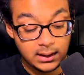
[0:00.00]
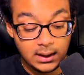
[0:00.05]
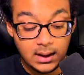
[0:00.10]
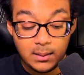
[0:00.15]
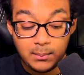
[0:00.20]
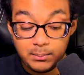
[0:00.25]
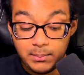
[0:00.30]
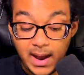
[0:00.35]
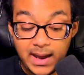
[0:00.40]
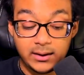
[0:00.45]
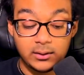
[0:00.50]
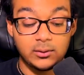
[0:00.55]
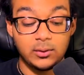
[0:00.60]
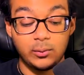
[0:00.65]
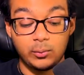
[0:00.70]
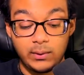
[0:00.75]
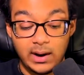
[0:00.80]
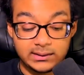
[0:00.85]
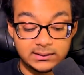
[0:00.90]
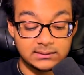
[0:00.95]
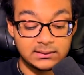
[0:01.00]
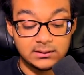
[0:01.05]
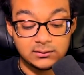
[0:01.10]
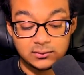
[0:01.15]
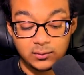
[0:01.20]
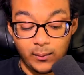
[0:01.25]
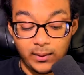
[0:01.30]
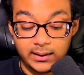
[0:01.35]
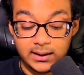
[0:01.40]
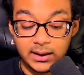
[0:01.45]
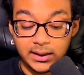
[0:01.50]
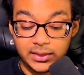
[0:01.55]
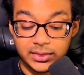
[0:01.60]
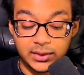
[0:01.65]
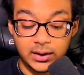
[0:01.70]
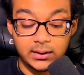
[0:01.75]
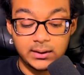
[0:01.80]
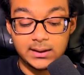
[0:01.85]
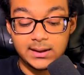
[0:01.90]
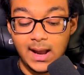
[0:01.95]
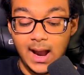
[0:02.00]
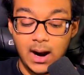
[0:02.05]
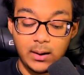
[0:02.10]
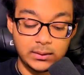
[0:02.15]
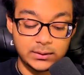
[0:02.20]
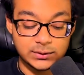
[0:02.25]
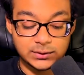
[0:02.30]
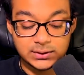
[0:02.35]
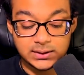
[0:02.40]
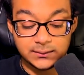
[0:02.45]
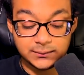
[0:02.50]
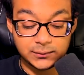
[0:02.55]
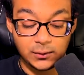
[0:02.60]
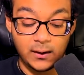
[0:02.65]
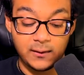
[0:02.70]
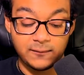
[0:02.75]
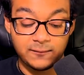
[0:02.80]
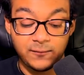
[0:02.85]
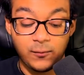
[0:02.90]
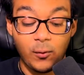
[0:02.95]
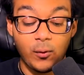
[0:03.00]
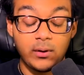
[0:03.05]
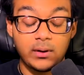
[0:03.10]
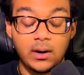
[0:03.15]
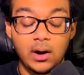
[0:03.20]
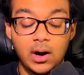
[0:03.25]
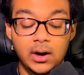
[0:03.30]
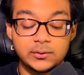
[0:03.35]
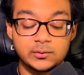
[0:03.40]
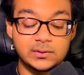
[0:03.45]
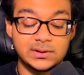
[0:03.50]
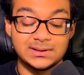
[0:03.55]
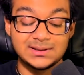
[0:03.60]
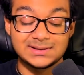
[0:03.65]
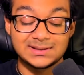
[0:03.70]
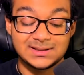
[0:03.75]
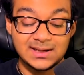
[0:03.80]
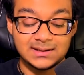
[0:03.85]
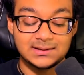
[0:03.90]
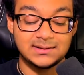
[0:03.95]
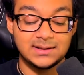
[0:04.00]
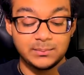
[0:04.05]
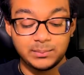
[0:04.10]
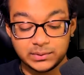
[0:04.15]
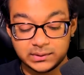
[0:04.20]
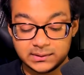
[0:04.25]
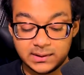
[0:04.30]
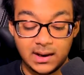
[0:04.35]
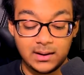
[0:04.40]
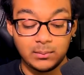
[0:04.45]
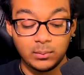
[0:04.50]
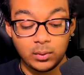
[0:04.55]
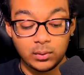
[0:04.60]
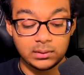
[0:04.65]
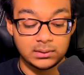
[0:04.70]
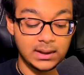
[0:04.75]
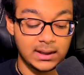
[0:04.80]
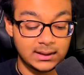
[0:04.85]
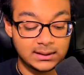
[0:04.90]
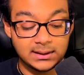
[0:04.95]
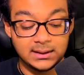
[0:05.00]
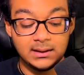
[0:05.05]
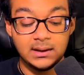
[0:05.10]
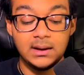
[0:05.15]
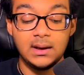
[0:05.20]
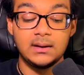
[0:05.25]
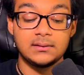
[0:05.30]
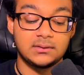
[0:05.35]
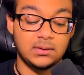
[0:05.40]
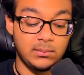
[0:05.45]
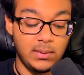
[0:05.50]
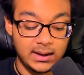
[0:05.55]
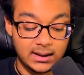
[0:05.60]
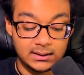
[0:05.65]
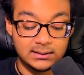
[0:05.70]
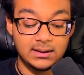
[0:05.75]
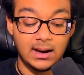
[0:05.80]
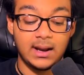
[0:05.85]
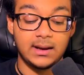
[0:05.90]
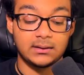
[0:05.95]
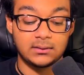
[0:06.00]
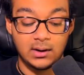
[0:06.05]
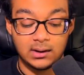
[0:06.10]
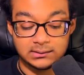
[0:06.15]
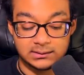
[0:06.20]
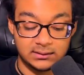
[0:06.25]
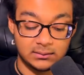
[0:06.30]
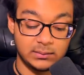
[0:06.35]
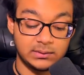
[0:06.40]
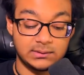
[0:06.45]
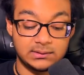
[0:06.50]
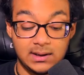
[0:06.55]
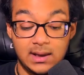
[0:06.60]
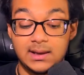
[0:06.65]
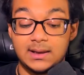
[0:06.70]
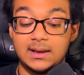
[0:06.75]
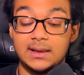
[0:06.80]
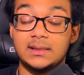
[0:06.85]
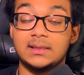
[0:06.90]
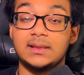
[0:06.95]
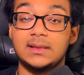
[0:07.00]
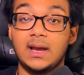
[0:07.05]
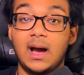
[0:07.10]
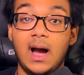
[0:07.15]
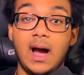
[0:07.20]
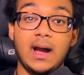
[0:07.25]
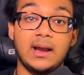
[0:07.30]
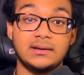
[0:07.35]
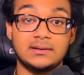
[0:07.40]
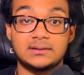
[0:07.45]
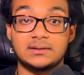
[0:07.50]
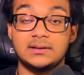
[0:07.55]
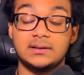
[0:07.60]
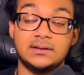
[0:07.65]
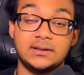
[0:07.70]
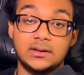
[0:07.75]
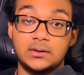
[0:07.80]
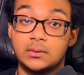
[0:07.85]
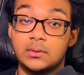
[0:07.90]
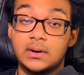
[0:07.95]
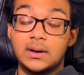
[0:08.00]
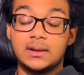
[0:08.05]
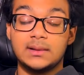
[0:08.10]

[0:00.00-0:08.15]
medical residents working 30-hour shifts are 460% more likely to make a diagnostic mistake in the ICU,